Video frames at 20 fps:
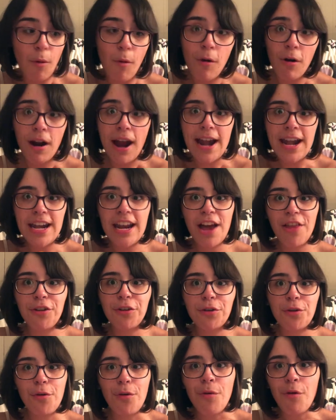or any
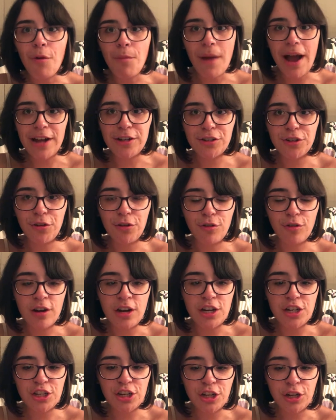other cool magical
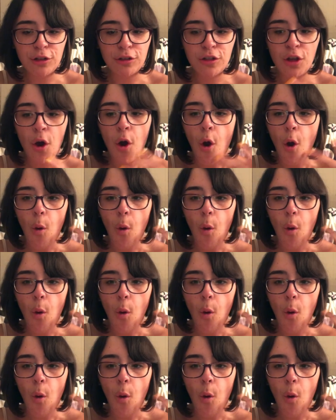creatures